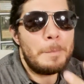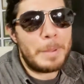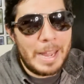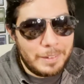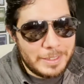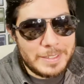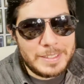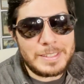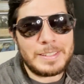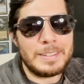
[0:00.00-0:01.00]

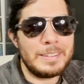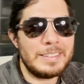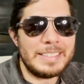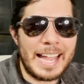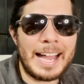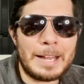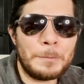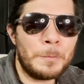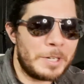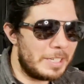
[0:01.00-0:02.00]
Balance, yeah,
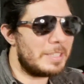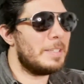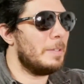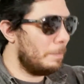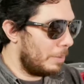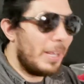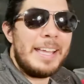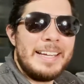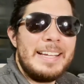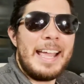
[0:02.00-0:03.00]
when it's
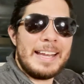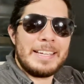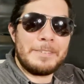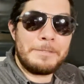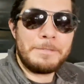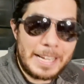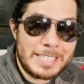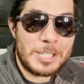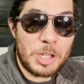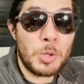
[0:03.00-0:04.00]
played and it
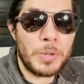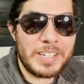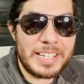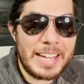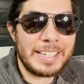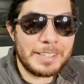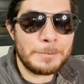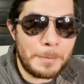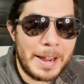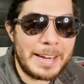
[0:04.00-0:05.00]
affects you in a
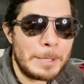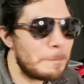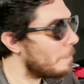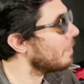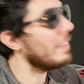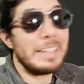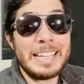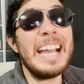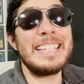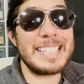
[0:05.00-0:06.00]
negative way,
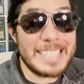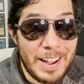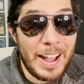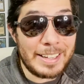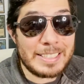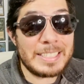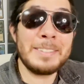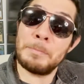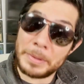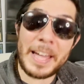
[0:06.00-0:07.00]
that sucks,
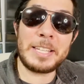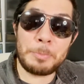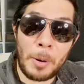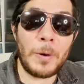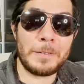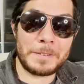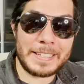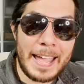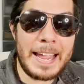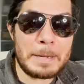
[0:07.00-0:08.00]
but that's part of the
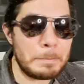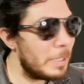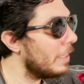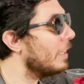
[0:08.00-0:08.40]
game.